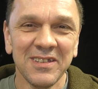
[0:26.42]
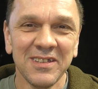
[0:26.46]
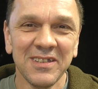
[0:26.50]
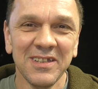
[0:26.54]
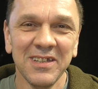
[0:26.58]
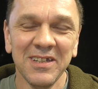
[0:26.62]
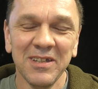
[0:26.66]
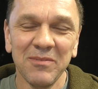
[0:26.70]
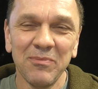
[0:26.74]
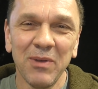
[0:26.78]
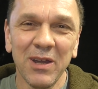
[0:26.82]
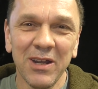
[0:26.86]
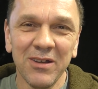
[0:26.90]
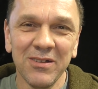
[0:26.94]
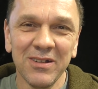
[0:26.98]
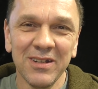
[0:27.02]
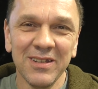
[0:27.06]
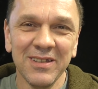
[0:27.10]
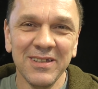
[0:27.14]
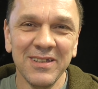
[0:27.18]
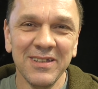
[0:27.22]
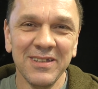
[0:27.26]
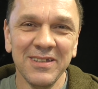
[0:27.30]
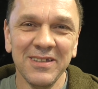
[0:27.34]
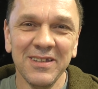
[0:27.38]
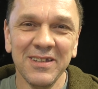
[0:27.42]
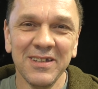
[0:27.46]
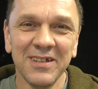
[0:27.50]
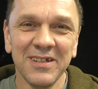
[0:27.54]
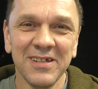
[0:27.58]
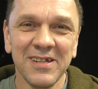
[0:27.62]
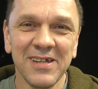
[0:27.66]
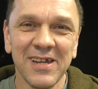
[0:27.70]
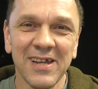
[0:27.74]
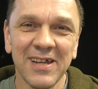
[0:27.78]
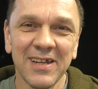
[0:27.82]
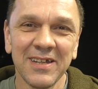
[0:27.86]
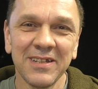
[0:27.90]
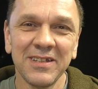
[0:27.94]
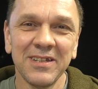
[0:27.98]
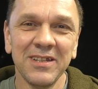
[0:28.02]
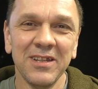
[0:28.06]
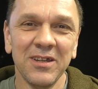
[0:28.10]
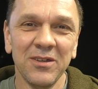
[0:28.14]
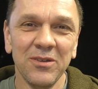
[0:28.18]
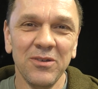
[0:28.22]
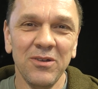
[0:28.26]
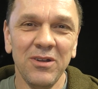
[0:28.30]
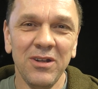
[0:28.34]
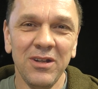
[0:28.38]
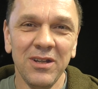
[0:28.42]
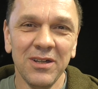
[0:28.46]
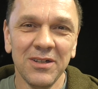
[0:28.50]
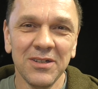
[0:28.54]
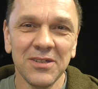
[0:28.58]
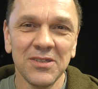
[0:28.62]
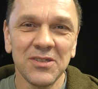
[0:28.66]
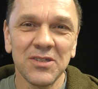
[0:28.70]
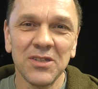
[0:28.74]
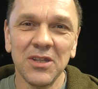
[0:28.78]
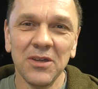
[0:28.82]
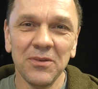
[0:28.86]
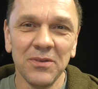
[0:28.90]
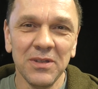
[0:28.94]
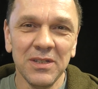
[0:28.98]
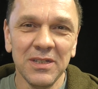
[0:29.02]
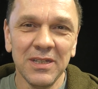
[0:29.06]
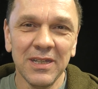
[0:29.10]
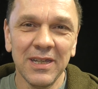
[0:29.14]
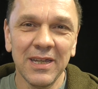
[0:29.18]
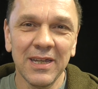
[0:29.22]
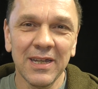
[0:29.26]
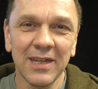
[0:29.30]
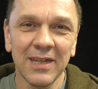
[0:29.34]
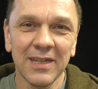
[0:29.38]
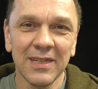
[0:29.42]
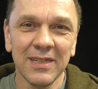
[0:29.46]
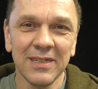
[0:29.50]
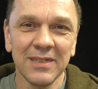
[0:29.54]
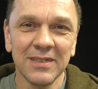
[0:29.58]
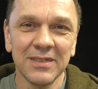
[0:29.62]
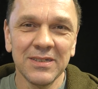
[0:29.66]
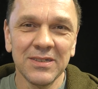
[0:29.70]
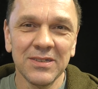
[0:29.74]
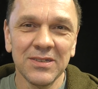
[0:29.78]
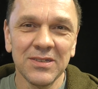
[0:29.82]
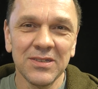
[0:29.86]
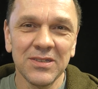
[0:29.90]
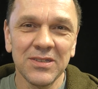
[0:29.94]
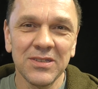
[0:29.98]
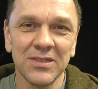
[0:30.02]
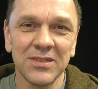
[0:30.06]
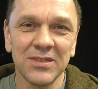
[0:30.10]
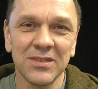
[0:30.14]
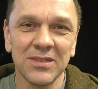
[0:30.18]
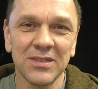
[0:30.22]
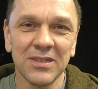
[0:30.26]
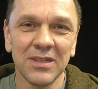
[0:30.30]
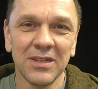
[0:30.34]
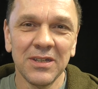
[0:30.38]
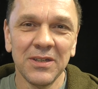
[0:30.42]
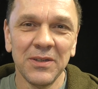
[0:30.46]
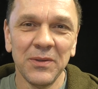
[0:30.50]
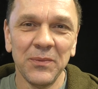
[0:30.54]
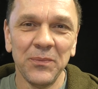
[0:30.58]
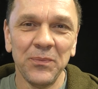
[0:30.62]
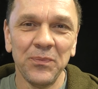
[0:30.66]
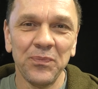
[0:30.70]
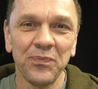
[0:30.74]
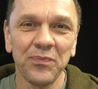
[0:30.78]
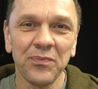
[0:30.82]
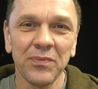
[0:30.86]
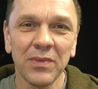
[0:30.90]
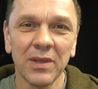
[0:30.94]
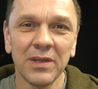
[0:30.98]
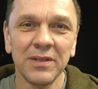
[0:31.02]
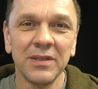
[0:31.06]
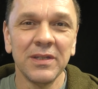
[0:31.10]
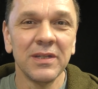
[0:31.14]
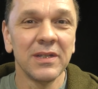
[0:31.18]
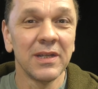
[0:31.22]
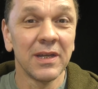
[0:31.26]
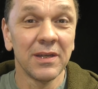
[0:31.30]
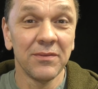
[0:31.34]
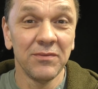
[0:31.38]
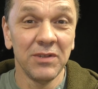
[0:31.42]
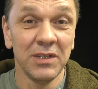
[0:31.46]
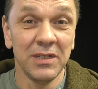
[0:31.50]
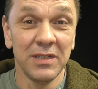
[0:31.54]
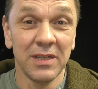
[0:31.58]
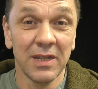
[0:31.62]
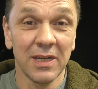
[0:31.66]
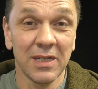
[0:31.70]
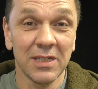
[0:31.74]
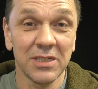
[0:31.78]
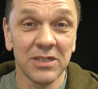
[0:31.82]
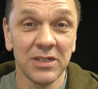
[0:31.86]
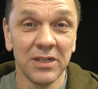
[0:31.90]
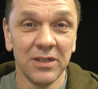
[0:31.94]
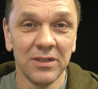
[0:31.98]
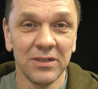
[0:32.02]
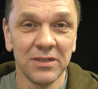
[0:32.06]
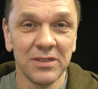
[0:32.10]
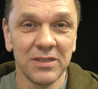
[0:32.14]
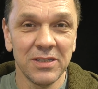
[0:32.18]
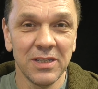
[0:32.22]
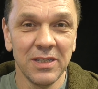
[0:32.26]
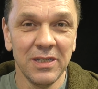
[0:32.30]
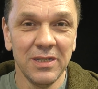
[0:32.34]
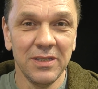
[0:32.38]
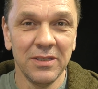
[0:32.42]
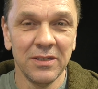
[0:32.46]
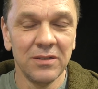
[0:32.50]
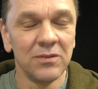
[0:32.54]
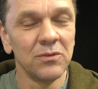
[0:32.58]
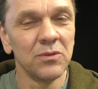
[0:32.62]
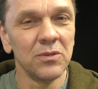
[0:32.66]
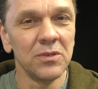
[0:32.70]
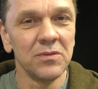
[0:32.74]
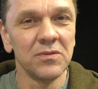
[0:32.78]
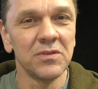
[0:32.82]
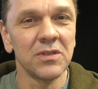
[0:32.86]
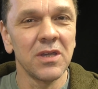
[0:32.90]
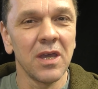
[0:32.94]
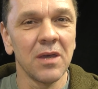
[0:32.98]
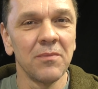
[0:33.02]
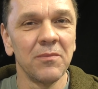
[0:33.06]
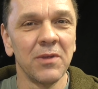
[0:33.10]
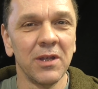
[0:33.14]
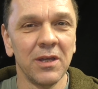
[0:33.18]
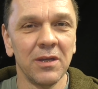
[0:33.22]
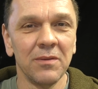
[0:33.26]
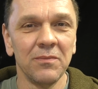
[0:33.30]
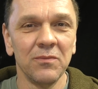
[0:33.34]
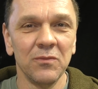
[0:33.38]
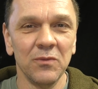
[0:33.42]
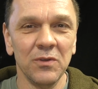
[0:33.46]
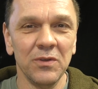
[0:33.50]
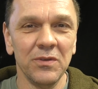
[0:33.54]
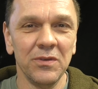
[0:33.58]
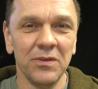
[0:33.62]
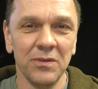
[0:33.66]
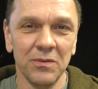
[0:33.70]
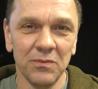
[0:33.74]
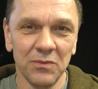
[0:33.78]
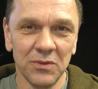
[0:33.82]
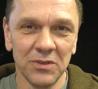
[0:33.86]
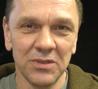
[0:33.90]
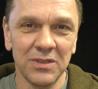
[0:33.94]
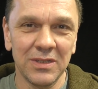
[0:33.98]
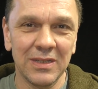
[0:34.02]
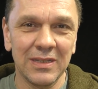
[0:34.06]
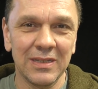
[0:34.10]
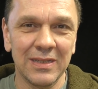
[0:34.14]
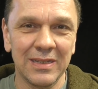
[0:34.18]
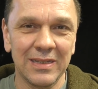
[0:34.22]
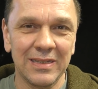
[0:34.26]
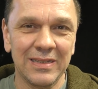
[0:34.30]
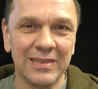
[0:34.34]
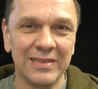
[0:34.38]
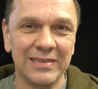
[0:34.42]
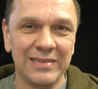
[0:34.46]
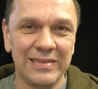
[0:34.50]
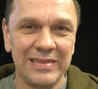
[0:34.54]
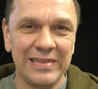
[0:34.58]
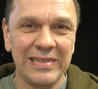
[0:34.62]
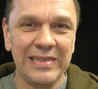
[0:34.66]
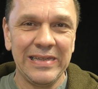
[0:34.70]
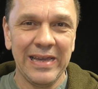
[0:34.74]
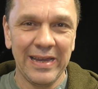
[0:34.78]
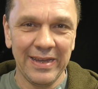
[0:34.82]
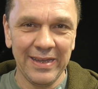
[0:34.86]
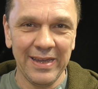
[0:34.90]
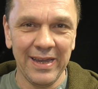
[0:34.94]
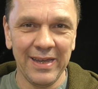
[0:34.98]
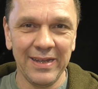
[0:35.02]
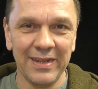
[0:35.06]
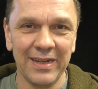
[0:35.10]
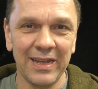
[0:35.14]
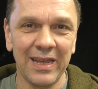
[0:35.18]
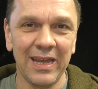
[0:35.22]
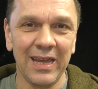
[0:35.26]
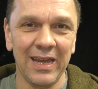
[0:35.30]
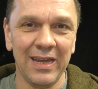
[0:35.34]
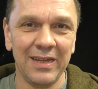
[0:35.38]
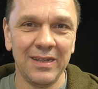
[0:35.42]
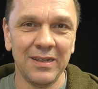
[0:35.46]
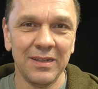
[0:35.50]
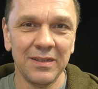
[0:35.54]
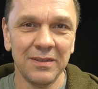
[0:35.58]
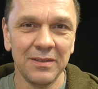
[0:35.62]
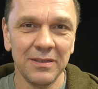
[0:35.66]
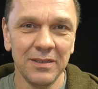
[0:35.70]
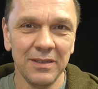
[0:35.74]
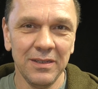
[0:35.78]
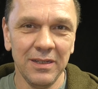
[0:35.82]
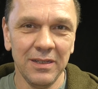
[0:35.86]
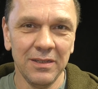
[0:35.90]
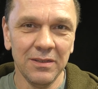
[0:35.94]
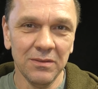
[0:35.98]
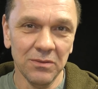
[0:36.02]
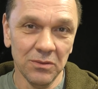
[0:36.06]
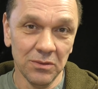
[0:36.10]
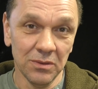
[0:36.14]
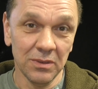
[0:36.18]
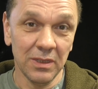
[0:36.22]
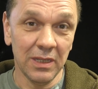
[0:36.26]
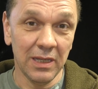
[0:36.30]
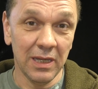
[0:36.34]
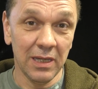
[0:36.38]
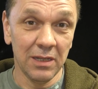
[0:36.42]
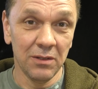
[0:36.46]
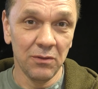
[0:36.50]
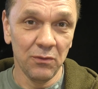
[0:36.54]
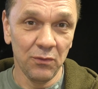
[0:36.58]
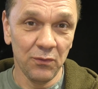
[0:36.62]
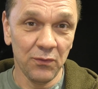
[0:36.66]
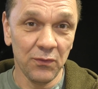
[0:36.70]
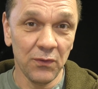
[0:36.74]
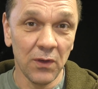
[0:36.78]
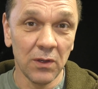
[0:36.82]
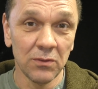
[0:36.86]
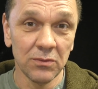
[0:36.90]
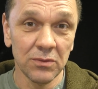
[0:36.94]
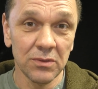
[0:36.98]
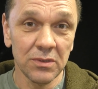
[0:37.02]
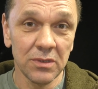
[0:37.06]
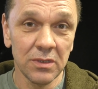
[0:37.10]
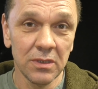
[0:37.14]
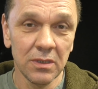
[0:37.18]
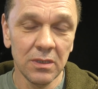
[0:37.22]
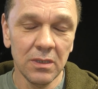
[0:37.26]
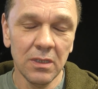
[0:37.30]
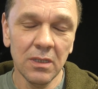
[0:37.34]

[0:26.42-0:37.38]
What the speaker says: Yeah, apparently it had no lights, no indicators, and didn't have any dash lights either. All it was coming up with was CAN, CAN, yeah, or CAN fault.